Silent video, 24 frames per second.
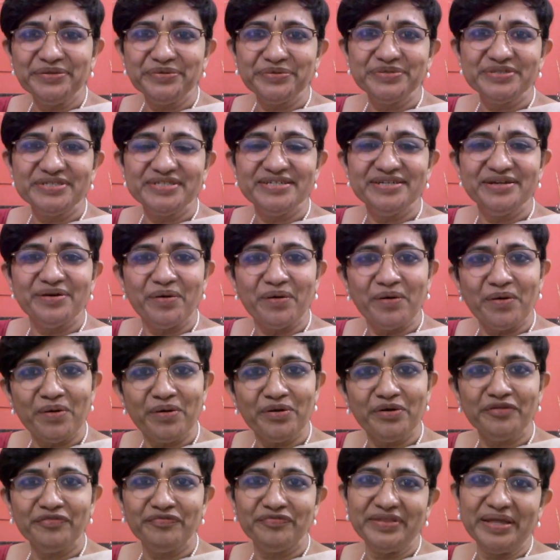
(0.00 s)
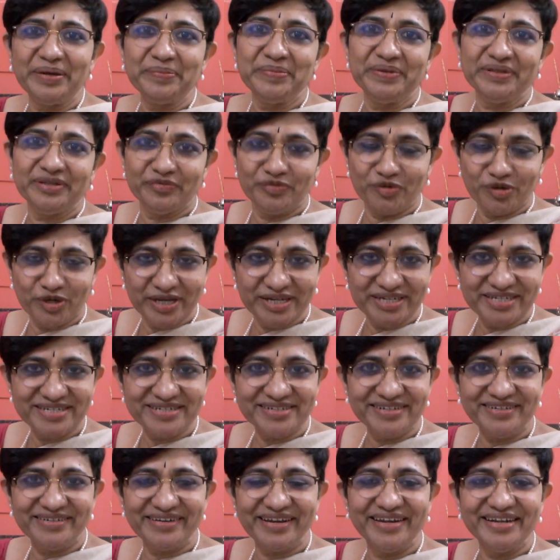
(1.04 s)
to see all of them in the
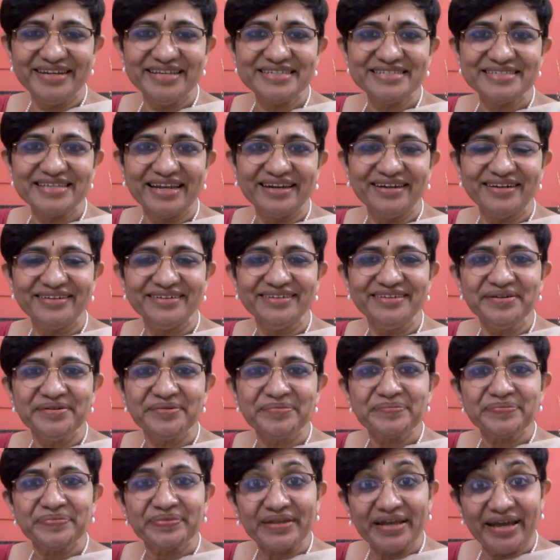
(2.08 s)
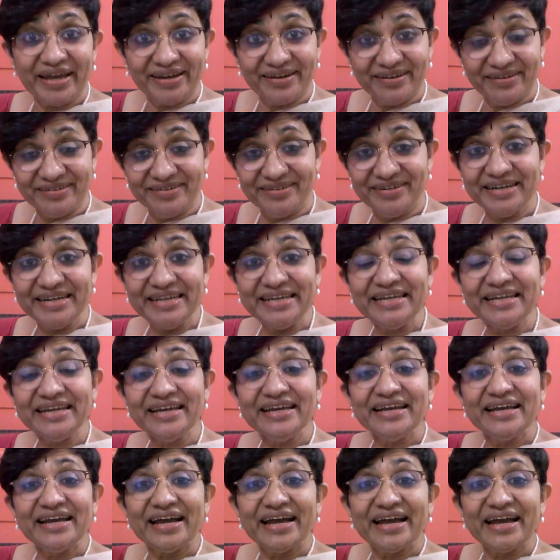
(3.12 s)
vocational training center and earning
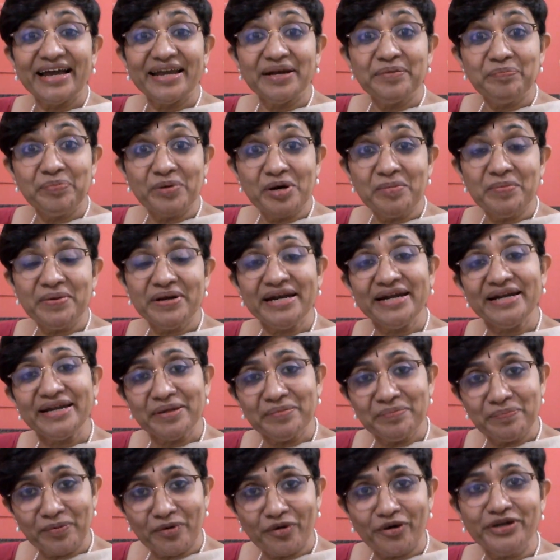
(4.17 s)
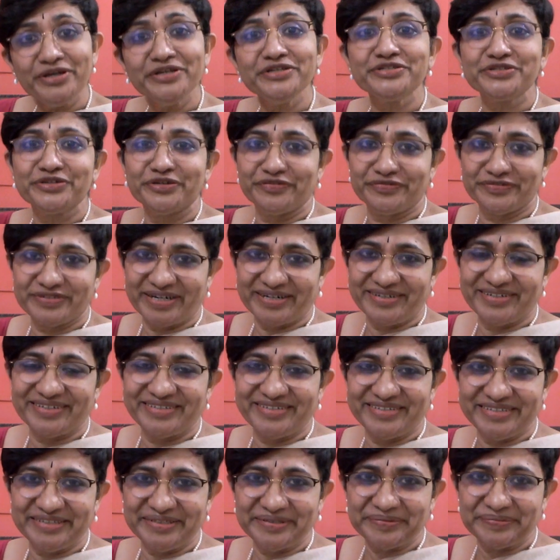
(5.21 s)
and permanent employees of Tata
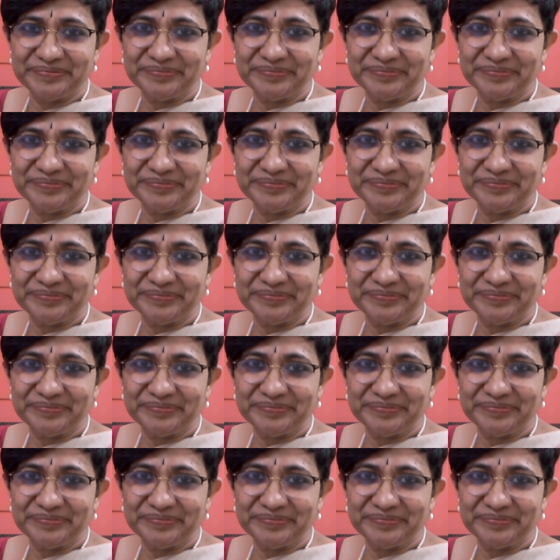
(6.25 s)
Tea.